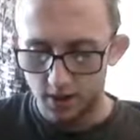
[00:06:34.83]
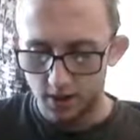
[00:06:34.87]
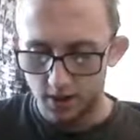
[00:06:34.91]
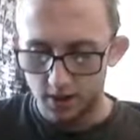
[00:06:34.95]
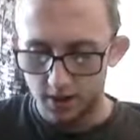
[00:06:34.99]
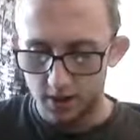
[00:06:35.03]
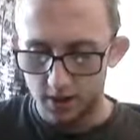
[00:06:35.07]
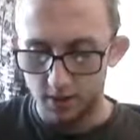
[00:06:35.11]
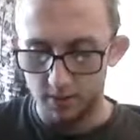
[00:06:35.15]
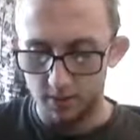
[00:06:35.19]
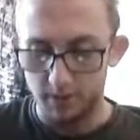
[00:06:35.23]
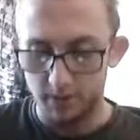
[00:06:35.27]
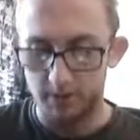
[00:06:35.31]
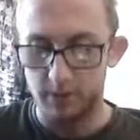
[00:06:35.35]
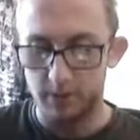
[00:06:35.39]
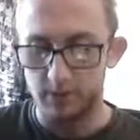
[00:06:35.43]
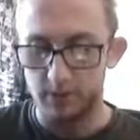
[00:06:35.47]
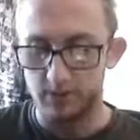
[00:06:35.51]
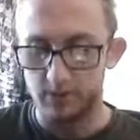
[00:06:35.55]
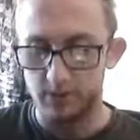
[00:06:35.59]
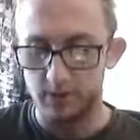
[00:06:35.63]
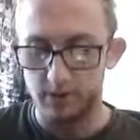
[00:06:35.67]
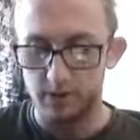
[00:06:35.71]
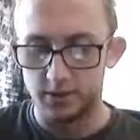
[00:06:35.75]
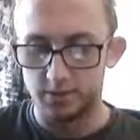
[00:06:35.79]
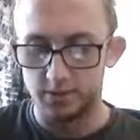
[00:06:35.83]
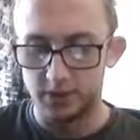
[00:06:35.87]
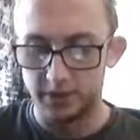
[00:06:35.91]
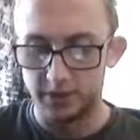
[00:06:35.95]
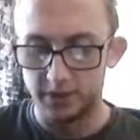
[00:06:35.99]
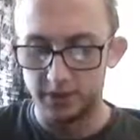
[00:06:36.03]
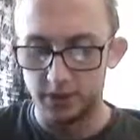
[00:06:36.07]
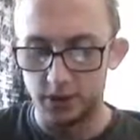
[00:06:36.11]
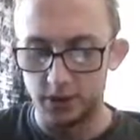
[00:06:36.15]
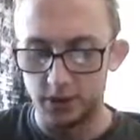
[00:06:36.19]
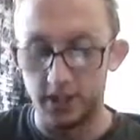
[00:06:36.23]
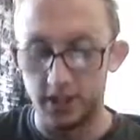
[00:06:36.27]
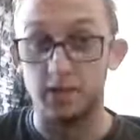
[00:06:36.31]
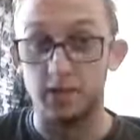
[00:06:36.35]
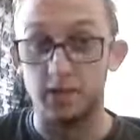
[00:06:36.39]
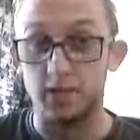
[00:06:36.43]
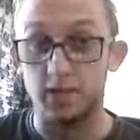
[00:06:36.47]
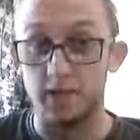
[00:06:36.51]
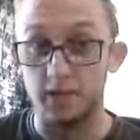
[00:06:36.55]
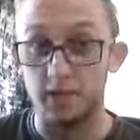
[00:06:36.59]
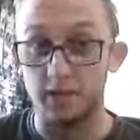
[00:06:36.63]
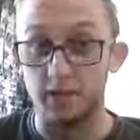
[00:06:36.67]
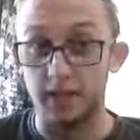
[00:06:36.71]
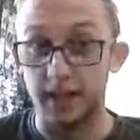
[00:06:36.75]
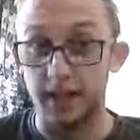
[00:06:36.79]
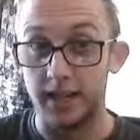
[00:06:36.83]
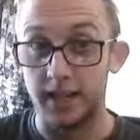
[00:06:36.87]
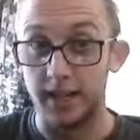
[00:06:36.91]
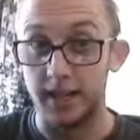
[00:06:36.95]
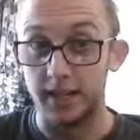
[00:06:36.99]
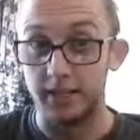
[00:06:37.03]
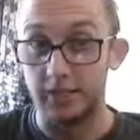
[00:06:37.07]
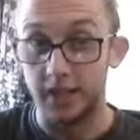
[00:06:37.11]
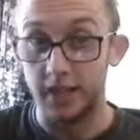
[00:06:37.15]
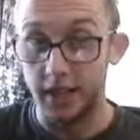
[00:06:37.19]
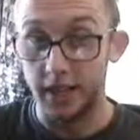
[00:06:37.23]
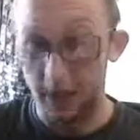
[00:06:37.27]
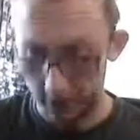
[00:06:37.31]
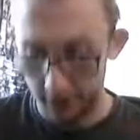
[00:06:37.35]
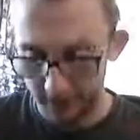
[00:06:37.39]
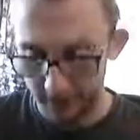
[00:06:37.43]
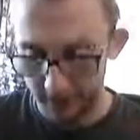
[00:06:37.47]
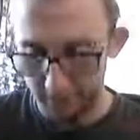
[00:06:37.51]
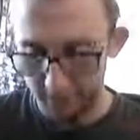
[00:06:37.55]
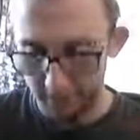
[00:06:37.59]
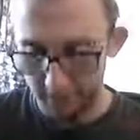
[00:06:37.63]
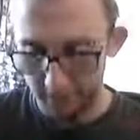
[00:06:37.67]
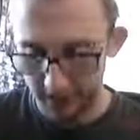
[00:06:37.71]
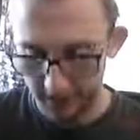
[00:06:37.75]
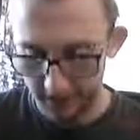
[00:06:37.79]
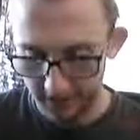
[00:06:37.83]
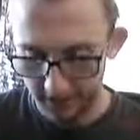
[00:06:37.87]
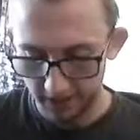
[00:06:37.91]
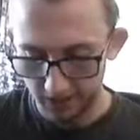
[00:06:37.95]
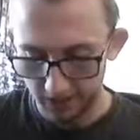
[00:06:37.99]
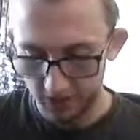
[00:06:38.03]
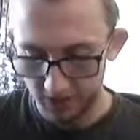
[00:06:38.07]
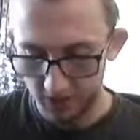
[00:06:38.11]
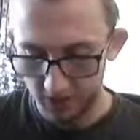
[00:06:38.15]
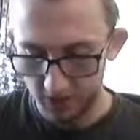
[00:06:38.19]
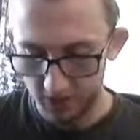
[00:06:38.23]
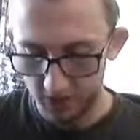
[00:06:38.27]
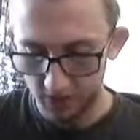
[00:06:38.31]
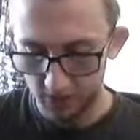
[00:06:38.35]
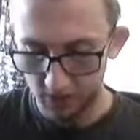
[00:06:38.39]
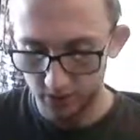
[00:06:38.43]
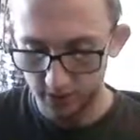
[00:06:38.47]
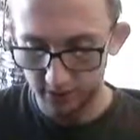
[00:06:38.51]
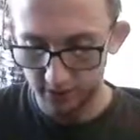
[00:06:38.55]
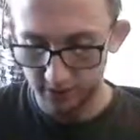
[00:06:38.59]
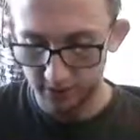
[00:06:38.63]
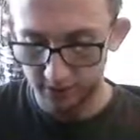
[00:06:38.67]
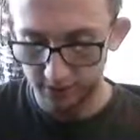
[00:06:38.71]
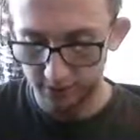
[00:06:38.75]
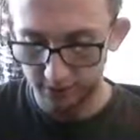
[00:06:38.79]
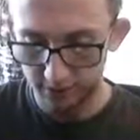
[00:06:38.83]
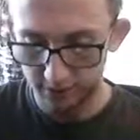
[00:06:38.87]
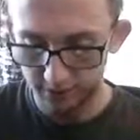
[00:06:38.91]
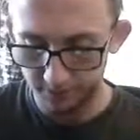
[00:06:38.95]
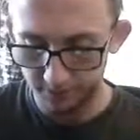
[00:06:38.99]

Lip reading: Don't mind me, I'm just messaging in the middle of making a video here. That's how professional this is.